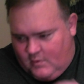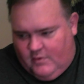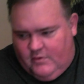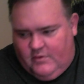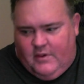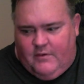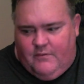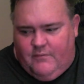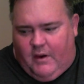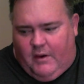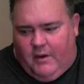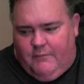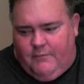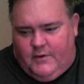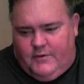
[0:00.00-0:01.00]
getting very
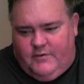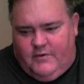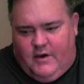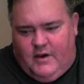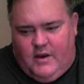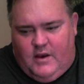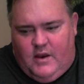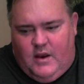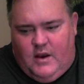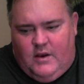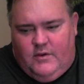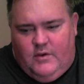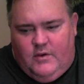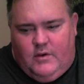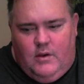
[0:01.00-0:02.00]
frustrated, and it
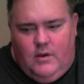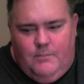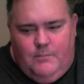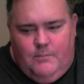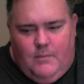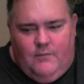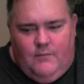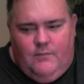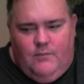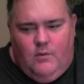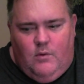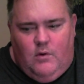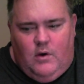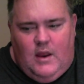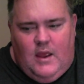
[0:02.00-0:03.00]
took about
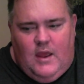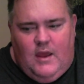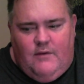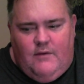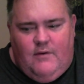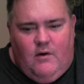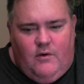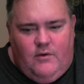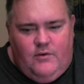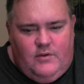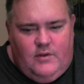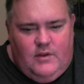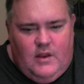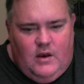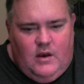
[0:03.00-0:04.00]
4.5 hours,
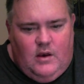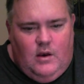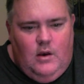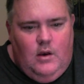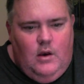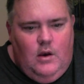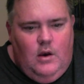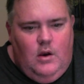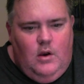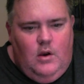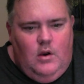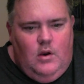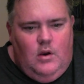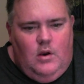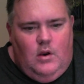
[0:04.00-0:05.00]
and then
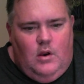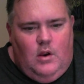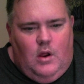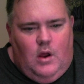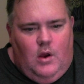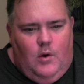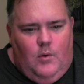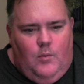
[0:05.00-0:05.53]
I